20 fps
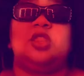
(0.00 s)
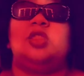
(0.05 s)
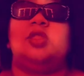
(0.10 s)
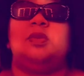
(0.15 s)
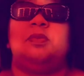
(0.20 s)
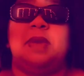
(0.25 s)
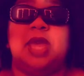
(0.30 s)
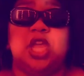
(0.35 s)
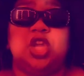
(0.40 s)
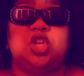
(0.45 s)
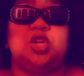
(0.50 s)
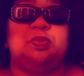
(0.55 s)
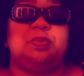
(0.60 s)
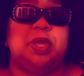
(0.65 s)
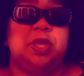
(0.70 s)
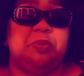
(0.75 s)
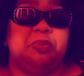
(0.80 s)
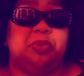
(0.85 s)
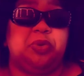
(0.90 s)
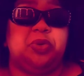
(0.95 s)
The major
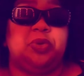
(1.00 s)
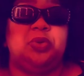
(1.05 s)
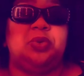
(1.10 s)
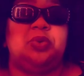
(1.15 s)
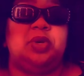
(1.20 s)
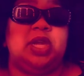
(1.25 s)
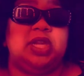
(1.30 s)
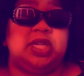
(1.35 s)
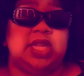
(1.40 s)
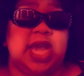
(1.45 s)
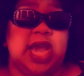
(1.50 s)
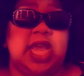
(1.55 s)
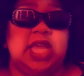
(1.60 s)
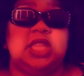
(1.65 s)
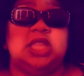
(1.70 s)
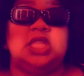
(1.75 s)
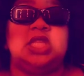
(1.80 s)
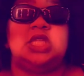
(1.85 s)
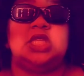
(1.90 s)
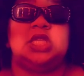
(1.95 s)
people who had died
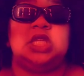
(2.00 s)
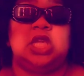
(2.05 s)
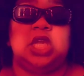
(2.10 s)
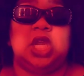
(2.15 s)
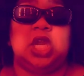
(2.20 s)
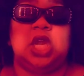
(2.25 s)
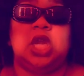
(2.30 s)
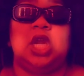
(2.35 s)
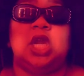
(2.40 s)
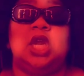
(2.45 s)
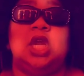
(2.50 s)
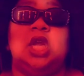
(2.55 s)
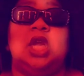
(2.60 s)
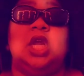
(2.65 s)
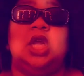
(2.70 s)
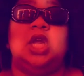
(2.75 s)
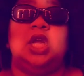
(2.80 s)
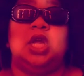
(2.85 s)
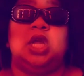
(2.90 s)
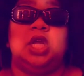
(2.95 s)
this year,
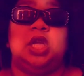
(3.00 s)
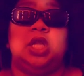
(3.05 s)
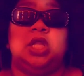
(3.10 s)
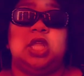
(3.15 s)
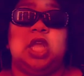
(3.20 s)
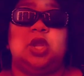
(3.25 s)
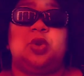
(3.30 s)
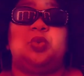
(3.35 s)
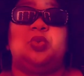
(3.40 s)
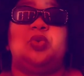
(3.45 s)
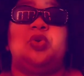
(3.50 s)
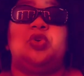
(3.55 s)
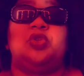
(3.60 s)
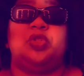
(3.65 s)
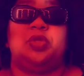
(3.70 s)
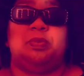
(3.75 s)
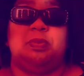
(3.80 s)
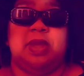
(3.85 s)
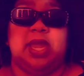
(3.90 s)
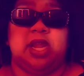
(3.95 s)
like Ruth
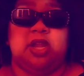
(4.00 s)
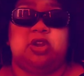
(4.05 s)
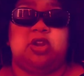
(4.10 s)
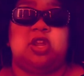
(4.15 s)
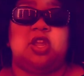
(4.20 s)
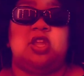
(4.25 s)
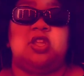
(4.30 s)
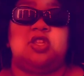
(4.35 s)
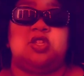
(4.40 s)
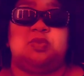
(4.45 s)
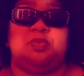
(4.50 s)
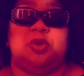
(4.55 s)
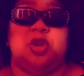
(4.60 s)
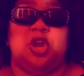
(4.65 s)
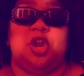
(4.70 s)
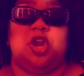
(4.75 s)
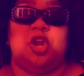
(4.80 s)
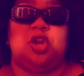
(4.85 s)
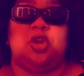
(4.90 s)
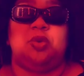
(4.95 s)
Bader
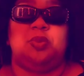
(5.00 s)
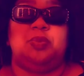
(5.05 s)
Ginsburg,